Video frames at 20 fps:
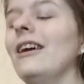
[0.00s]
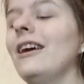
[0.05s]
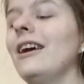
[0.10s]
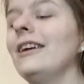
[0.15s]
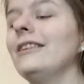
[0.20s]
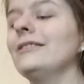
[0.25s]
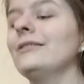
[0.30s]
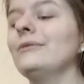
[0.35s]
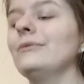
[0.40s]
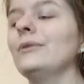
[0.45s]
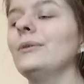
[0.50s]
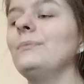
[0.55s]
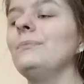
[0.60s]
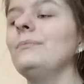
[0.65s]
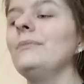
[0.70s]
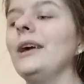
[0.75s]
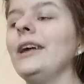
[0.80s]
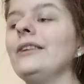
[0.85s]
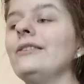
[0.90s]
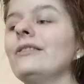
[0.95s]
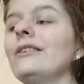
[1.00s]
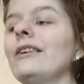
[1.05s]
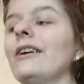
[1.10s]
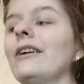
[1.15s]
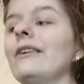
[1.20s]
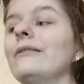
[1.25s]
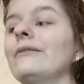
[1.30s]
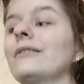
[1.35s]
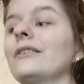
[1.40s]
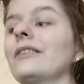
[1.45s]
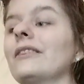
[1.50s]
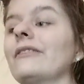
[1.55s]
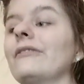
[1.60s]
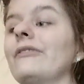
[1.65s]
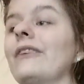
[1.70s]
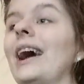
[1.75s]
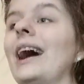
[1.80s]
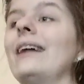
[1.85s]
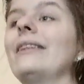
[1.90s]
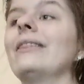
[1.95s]
and it was mainly over the
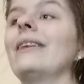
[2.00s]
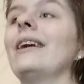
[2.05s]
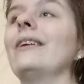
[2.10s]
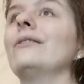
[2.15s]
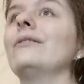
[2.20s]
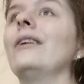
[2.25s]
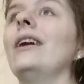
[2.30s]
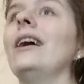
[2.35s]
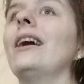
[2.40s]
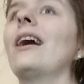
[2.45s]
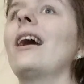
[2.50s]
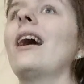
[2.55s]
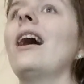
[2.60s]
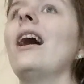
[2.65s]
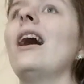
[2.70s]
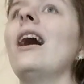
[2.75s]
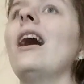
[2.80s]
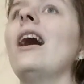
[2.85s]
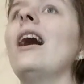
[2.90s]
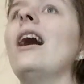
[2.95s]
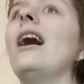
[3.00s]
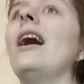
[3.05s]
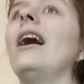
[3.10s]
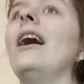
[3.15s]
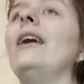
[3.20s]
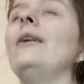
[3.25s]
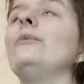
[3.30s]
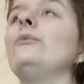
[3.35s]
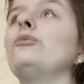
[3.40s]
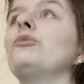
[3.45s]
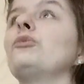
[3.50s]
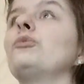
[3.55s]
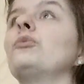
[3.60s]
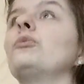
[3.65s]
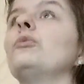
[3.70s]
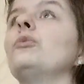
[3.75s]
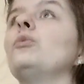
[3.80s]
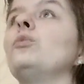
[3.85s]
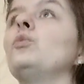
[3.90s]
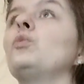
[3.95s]
fact that, like,
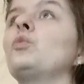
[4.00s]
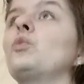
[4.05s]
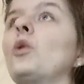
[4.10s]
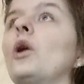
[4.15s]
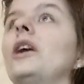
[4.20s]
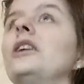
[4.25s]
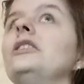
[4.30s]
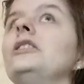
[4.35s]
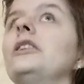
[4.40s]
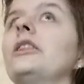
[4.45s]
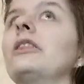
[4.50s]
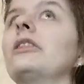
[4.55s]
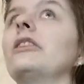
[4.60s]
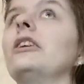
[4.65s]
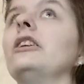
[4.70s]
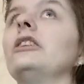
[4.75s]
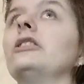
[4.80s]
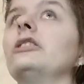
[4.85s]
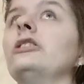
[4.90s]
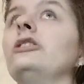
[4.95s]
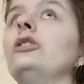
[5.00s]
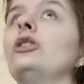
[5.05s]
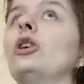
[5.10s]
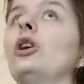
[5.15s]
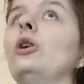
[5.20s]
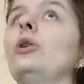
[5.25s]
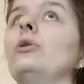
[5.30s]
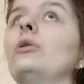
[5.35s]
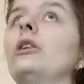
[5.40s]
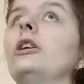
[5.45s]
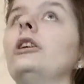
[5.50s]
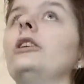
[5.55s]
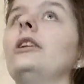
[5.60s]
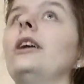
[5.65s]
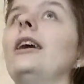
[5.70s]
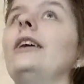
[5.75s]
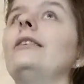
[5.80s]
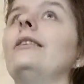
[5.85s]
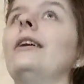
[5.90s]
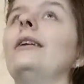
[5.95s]
I wanted things to go good
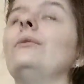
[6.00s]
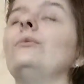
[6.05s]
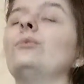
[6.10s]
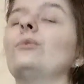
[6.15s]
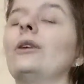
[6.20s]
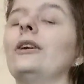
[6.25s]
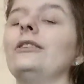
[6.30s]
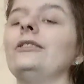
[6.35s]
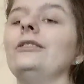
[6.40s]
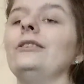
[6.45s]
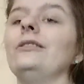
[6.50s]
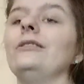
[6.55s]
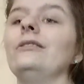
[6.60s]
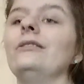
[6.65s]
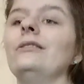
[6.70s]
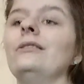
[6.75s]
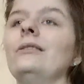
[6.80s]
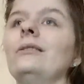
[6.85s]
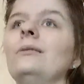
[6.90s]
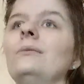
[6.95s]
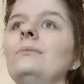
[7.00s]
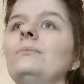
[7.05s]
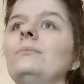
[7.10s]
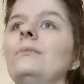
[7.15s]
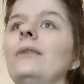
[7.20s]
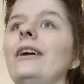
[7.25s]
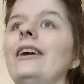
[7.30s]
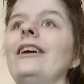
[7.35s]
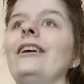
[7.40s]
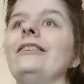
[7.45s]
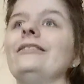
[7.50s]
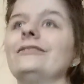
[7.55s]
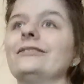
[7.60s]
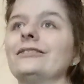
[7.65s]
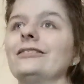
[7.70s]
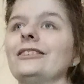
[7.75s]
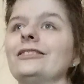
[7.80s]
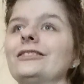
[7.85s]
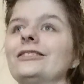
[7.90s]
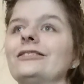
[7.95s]
and I wanted my
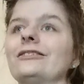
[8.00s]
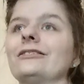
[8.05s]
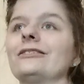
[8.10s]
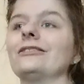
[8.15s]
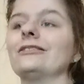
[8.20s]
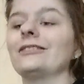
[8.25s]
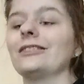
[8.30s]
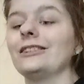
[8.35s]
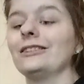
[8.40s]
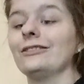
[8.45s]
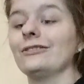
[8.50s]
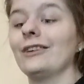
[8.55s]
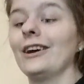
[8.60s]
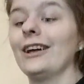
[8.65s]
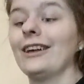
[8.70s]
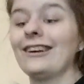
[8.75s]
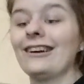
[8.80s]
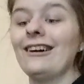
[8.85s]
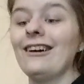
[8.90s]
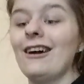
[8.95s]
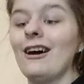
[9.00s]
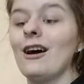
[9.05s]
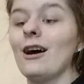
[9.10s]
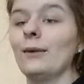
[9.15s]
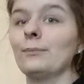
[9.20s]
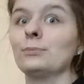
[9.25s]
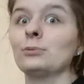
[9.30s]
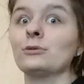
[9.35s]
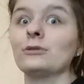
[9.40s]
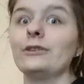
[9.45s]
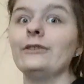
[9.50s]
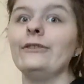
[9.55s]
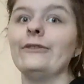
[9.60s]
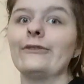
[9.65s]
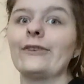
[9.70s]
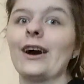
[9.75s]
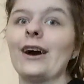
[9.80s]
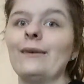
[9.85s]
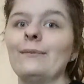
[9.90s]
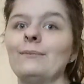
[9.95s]
sister to, like,
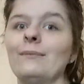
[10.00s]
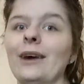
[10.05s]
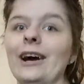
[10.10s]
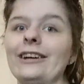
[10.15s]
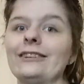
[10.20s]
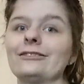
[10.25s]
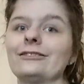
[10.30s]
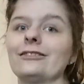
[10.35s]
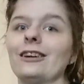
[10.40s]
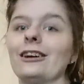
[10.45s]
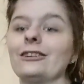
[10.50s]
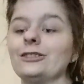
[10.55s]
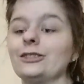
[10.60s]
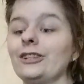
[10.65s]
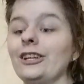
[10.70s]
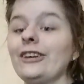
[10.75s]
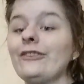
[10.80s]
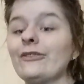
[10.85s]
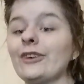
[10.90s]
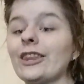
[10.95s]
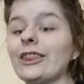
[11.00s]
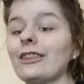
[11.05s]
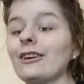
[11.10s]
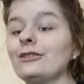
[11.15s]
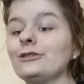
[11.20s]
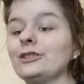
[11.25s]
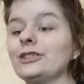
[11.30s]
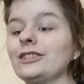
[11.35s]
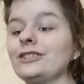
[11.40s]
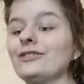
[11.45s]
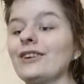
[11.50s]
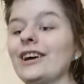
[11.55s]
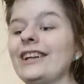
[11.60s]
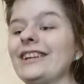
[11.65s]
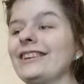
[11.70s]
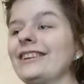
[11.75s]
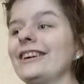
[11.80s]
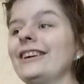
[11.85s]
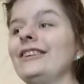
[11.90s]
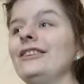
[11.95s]
approve of my crush, even though she,
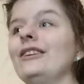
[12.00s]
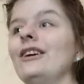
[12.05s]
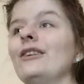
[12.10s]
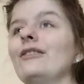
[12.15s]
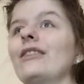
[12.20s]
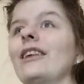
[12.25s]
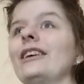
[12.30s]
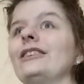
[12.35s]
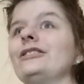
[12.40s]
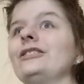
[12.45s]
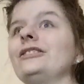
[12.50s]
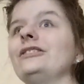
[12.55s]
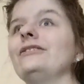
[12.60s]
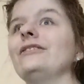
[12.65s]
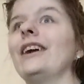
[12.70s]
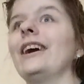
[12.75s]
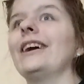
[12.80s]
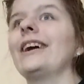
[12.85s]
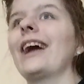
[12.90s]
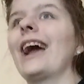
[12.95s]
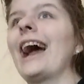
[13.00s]
like, didn't know that she, like,